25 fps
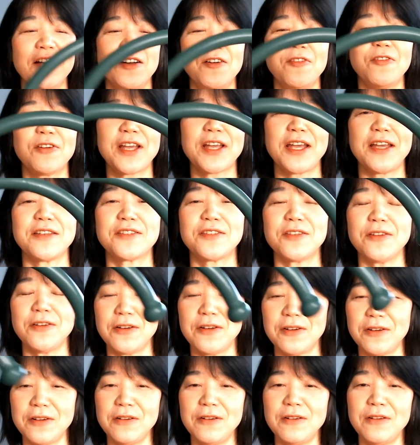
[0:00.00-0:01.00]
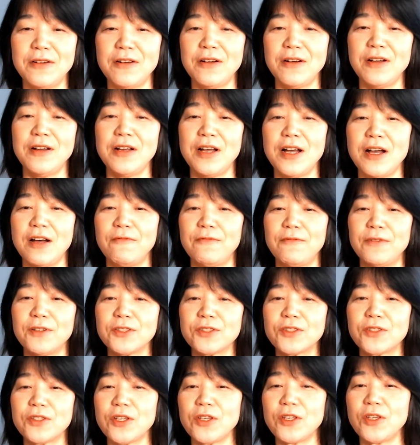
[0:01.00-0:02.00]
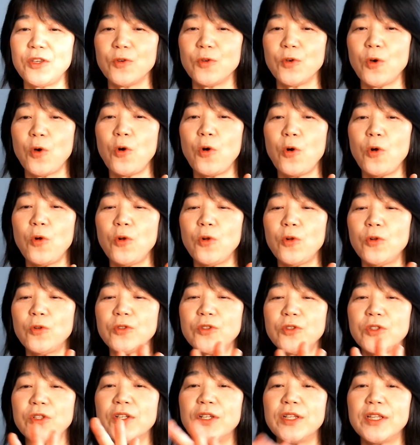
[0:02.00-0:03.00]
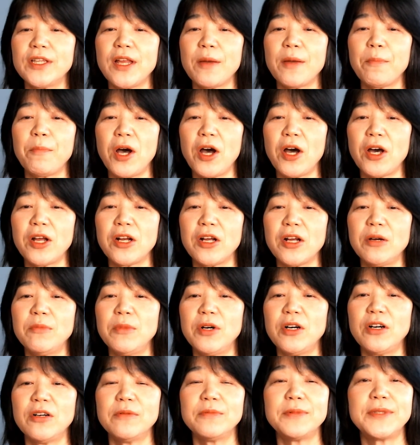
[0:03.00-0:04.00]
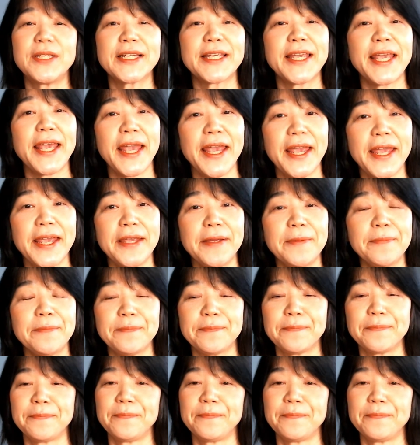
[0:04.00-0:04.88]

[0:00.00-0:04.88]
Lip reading: Okay, so first you hold the bottom of the cane